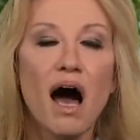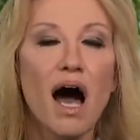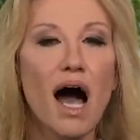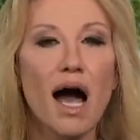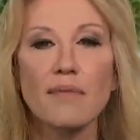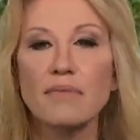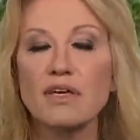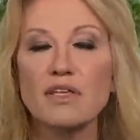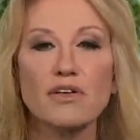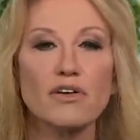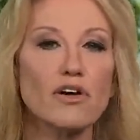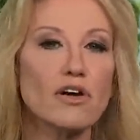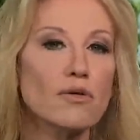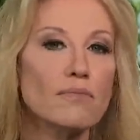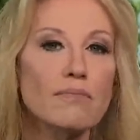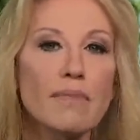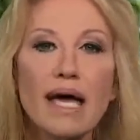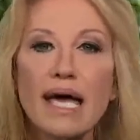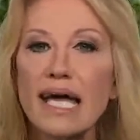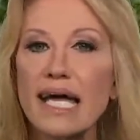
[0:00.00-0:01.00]
I'm either her
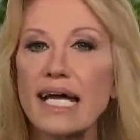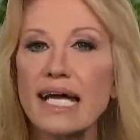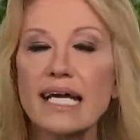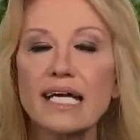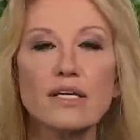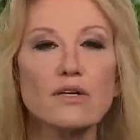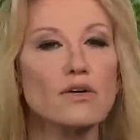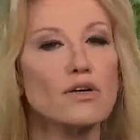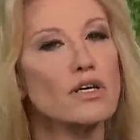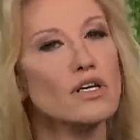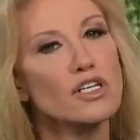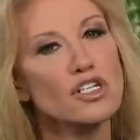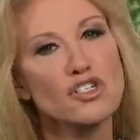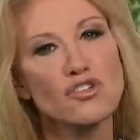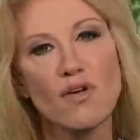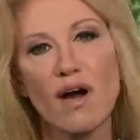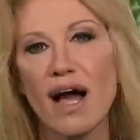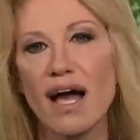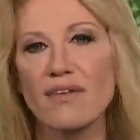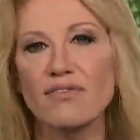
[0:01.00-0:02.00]
maid or her
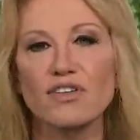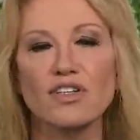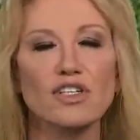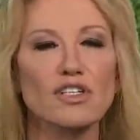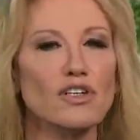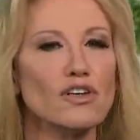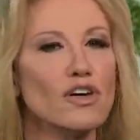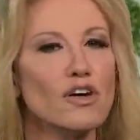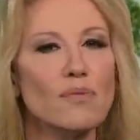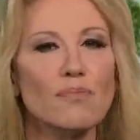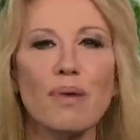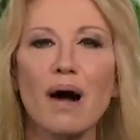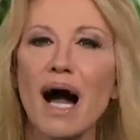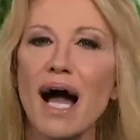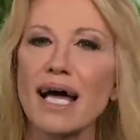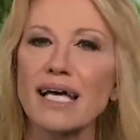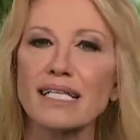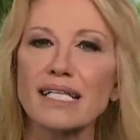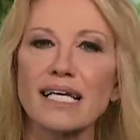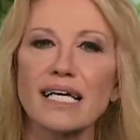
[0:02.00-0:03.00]
driver or her
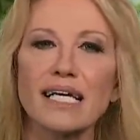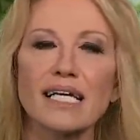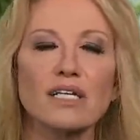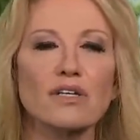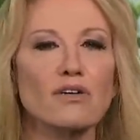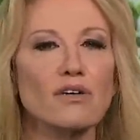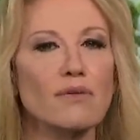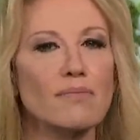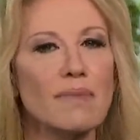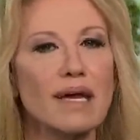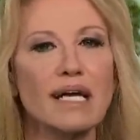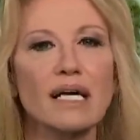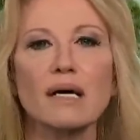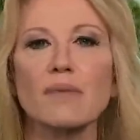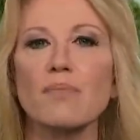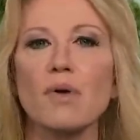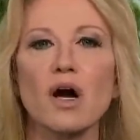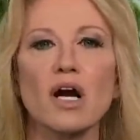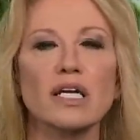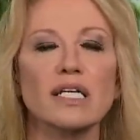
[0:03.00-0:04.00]
pilot or her
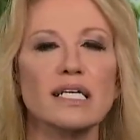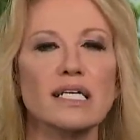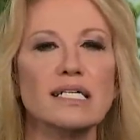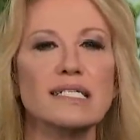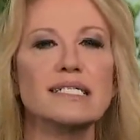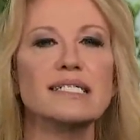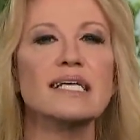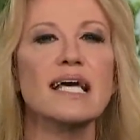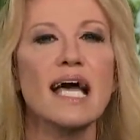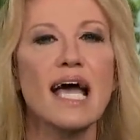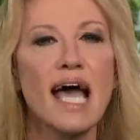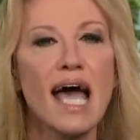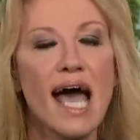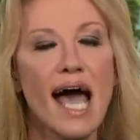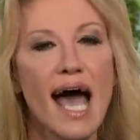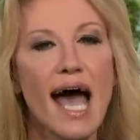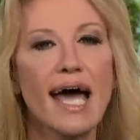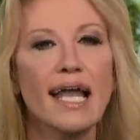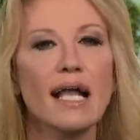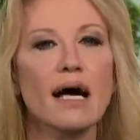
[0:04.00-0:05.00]
makeup artist,
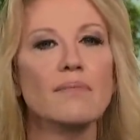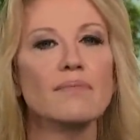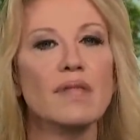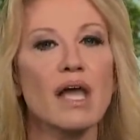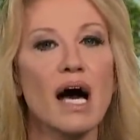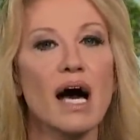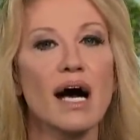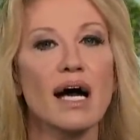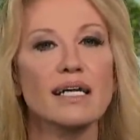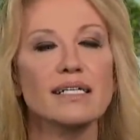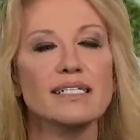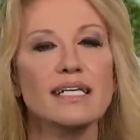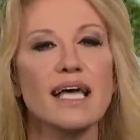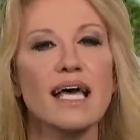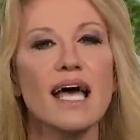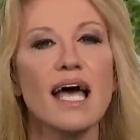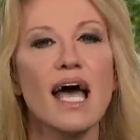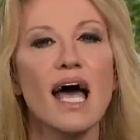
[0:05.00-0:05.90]
and I'm not.